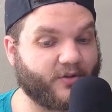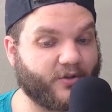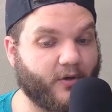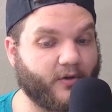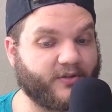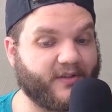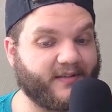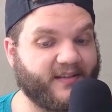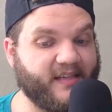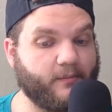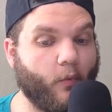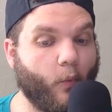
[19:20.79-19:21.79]
charged the
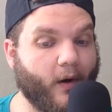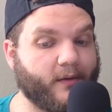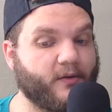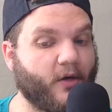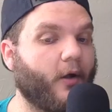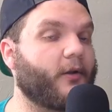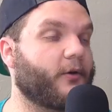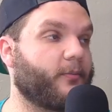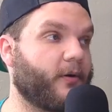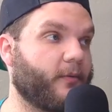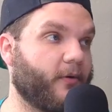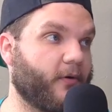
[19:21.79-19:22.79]
team $1
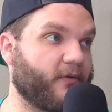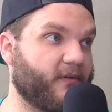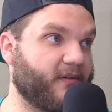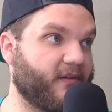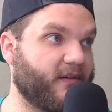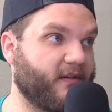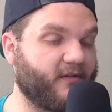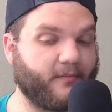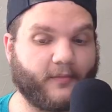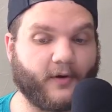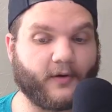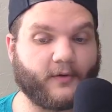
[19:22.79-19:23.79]
per person to
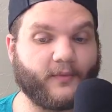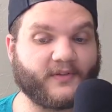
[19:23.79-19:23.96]
disembark,